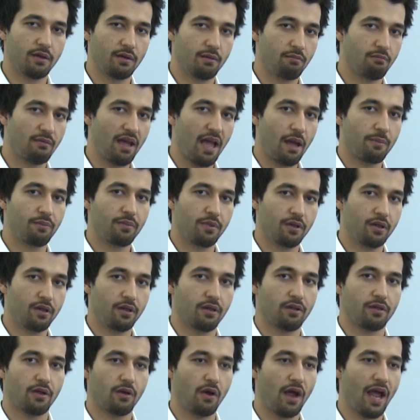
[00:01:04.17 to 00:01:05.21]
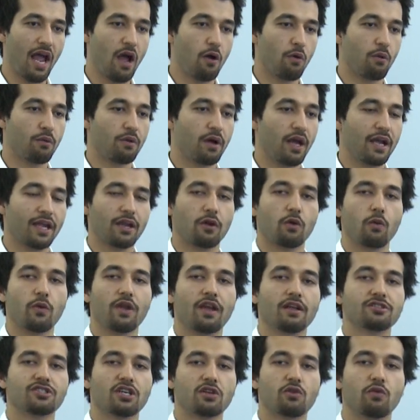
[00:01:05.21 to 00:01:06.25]
map is, or how accurate we
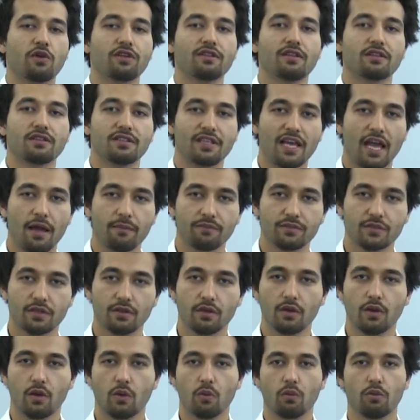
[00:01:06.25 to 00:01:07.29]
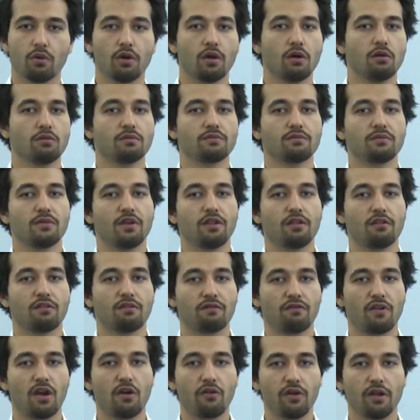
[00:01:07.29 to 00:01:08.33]
can generate the depth well, it's
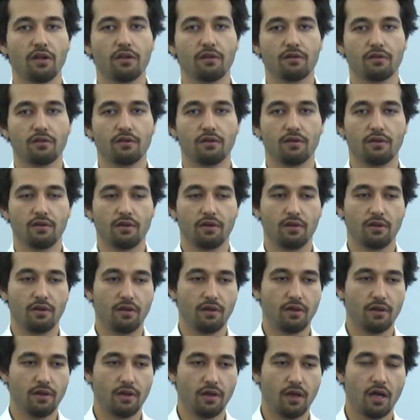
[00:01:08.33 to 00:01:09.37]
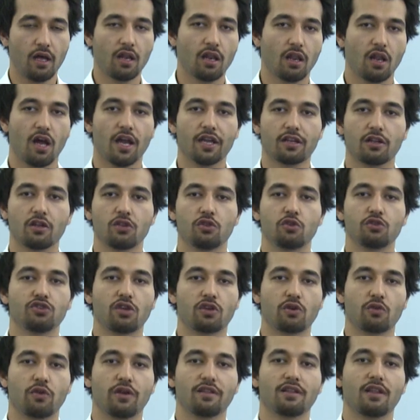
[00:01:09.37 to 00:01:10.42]
very unlikely to
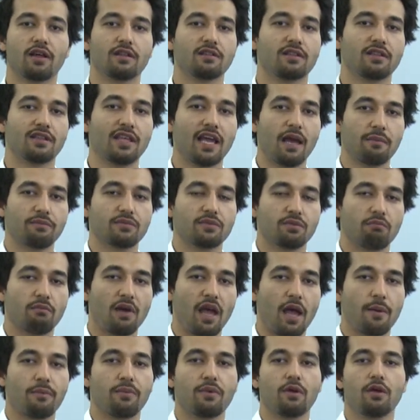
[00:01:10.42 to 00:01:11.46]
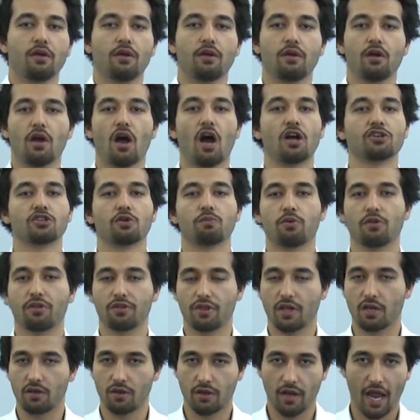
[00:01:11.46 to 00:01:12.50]
generate a depth map
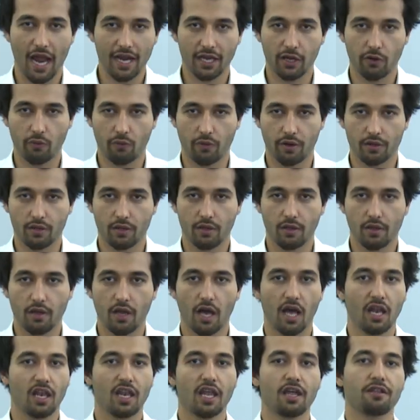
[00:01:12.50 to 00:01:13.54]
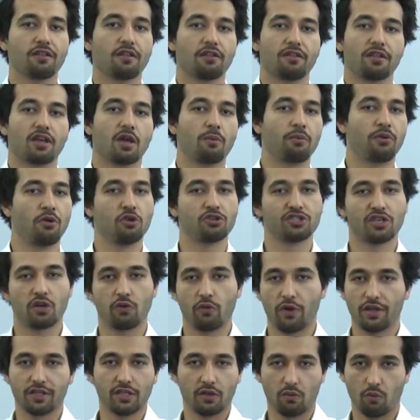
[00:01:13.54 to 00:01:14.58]
100% accurate unless it's a computer
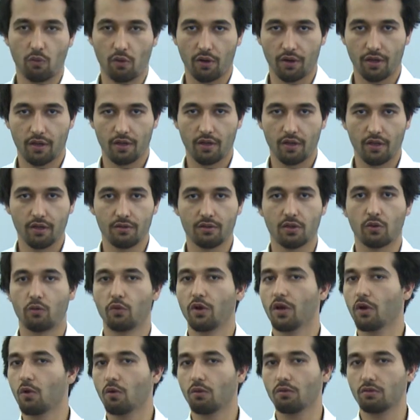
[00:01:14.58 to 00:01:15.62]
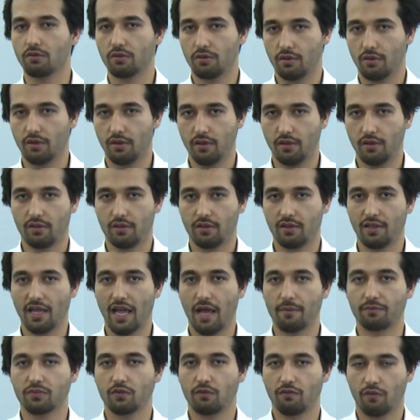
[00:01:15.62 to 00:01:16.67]
generated one. The real
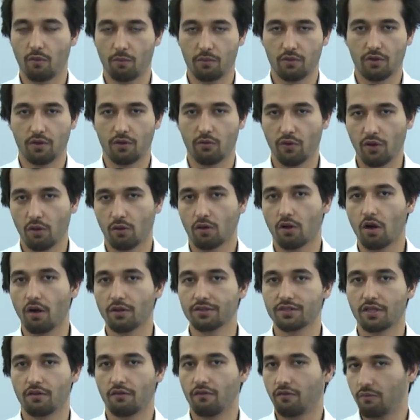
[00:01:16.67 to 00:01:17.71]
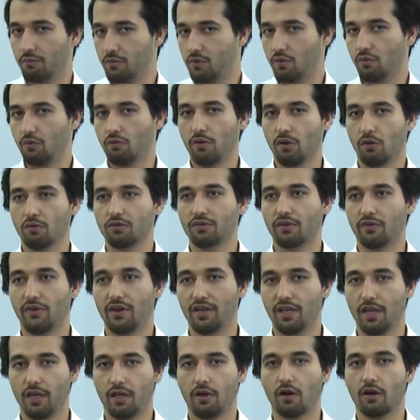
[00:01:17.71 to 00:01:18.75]
depth from the real content, from real
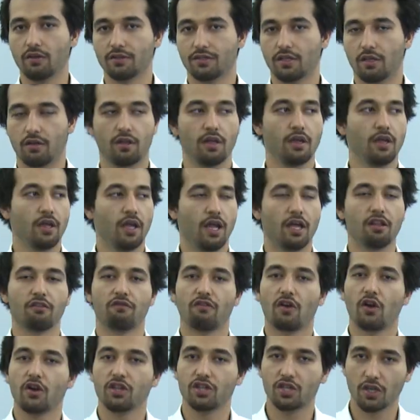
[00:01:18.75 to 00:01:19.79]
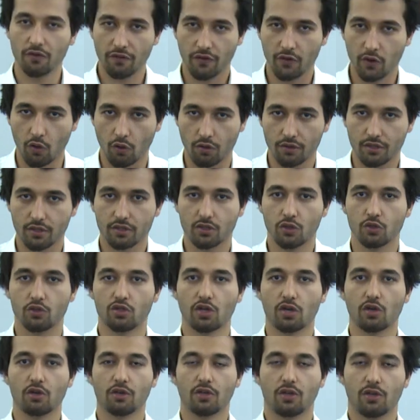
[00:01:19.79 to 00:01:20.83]
3D content, is very difficult to,
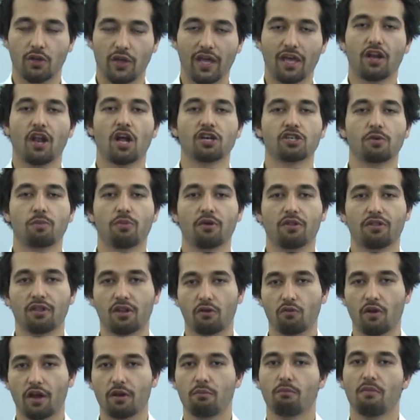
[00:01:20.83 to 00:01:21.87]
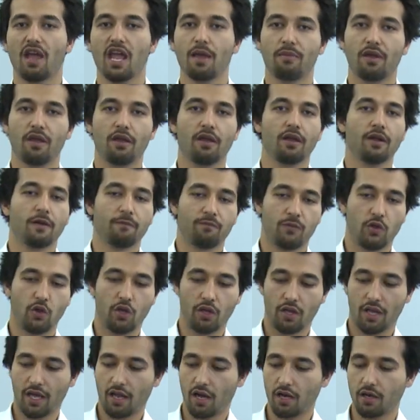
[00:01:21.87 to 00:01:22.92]
to get 100% right. Maybe you
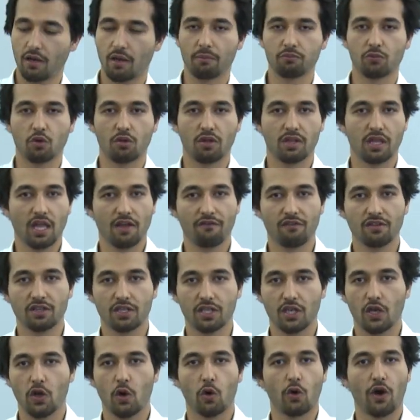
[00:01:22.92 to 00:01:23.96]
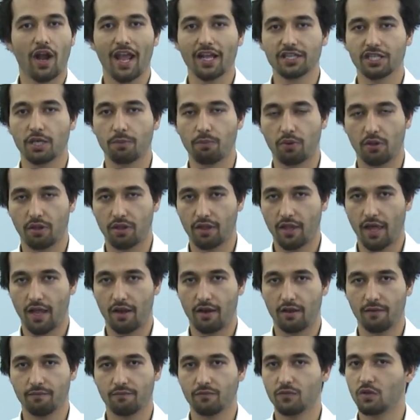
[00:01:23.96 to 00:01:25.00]
can get it up to 70 or
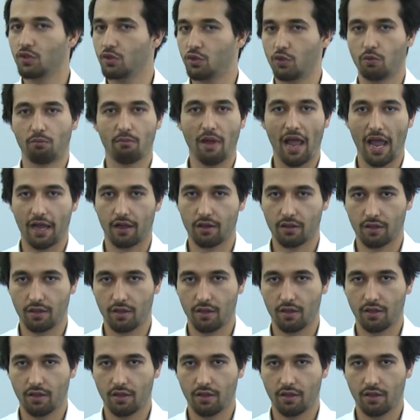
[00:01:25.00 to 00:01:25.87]
80% to max